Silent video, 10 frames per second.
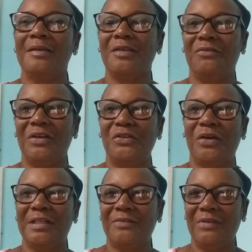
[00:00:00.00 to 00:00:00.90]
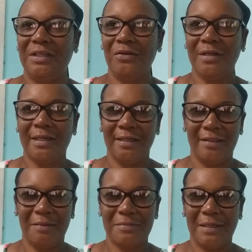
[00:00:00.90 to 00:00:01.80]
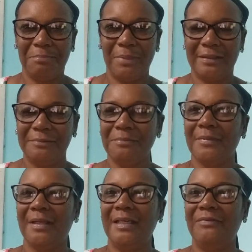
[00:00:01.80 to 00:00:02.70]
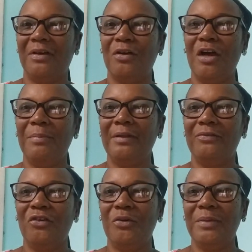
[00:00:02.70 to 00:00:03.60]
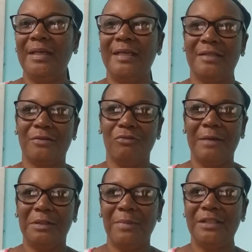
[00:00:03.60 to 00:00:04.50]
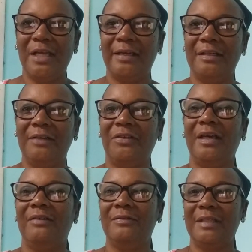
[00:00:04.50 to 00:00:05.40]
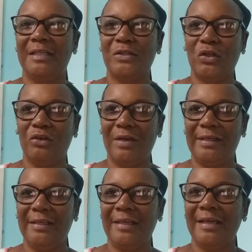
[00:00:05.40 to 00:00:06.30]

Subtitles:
So if you enjoyed this video, click on the thumbs up button, leave a comment for me, and subscribe to my channel if you haven't done so already.